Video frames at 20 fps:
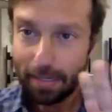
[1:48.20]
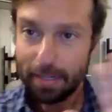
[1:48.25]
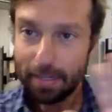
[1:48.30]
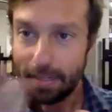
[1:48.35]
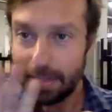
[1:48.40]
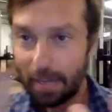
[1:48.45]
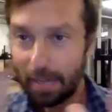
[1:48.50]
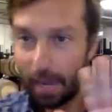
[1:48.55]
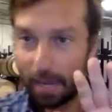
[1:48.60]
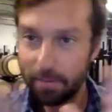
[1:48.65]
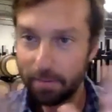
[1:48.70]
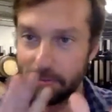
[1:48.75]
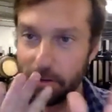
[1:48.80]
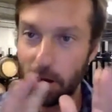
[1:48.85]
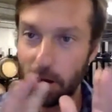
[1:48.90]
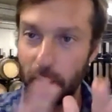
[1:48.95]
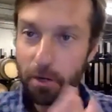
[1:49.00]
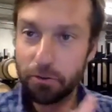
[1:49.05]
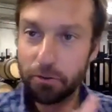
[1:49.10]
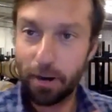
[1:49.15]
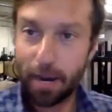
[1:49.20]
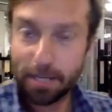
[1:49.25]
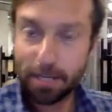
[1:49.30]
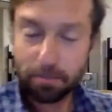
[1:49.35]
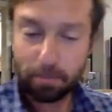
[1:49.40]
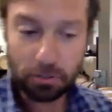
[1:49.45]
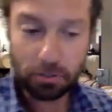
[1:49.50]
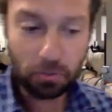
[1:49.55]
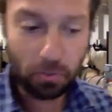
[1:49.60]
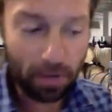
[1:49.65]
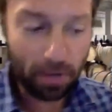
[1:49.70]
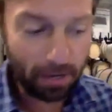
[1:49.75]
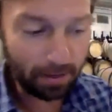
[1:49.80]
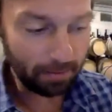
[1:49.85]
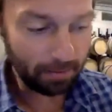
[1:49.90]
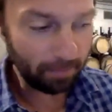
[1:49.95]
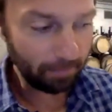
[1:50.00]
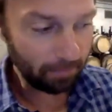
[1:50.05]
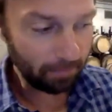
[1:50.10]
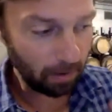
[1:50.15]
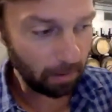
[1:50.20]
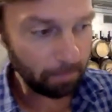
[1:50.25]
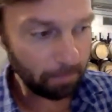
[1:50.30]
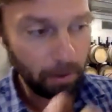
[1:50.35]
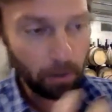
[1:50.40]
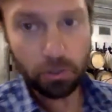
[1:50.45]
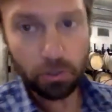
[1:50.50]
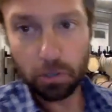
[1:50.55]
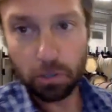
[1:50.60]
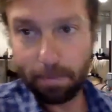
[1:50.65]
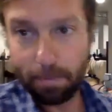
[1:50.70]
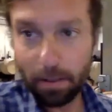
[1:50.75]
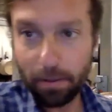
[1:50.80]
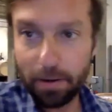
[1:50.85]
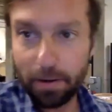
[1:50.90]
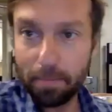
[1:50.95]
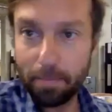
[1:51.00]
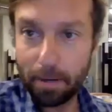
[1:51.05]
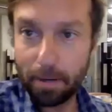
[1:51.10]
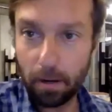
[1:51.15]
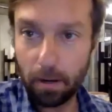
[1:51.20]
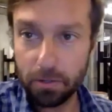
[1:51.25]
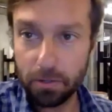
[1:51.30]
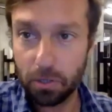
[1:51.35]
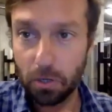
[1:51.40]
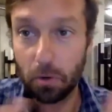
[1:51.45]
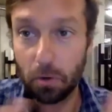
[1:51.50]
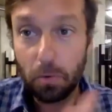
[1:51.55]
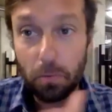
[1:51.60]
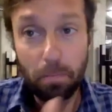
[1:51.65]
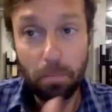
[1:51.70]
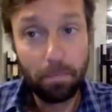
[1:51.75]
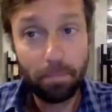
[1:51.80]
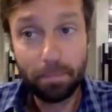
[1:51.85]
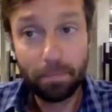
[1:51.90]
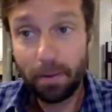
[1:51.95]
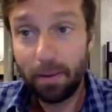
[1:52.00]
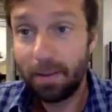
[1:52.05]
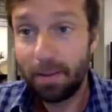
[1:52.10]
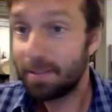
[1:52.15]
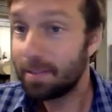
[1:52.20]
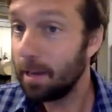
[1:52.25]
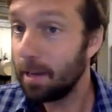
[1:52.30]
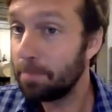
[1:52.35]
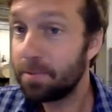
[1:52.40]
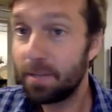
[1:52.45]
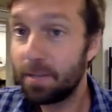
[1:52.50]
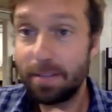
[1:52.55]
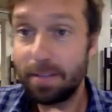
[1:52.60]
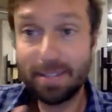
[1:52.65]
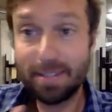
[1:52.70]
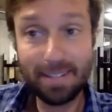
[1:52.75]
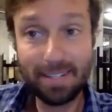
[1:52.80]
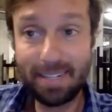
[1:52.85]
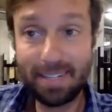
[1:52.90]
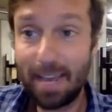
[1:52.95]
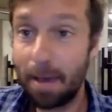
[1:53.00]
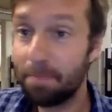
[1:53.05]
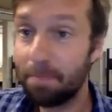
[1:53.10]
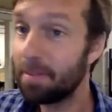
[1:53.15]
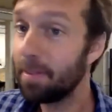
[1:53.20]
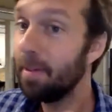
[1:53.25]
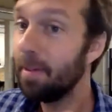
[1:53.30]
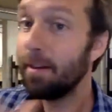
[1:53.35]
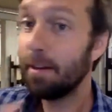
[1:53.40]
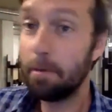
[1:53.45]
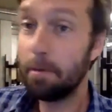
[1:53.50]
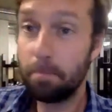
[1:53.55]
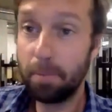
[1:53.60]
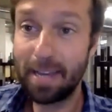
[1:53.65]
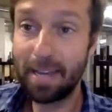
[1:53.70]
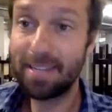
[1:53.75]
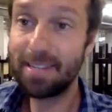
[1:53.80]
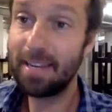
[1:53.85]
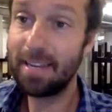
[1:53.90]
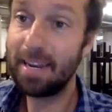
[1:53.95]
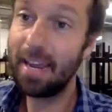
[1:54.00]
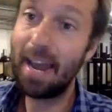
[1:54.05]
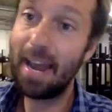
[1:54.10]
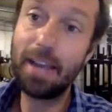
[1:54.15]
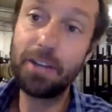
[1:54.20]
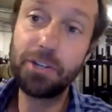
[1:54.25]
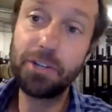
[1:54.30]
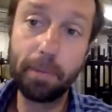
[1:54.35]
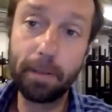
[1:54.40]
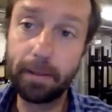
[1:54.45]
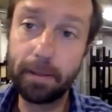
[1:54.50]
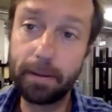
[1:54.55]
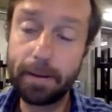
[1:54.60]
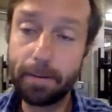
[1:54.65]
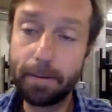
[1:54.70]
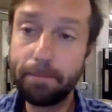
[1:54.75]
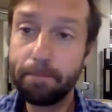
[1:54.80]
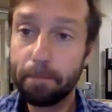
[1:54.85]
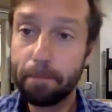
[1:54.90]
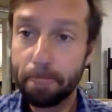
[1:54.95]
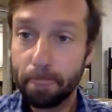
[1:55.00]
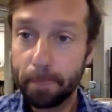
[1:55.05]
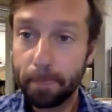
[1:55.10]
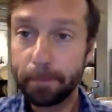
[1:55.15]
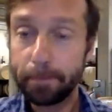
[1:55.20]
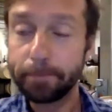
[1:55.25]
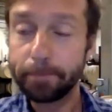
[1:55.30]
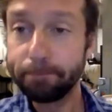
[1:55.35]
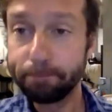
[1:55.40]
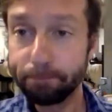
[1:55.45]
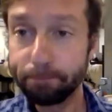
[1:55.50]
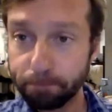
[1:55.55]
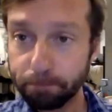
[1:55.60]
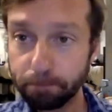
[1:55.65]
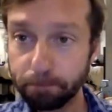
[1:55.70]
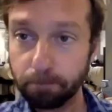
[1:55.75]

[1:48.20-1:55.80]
kind of contrast between approachability, but also substance, depth, complexity, and ageability.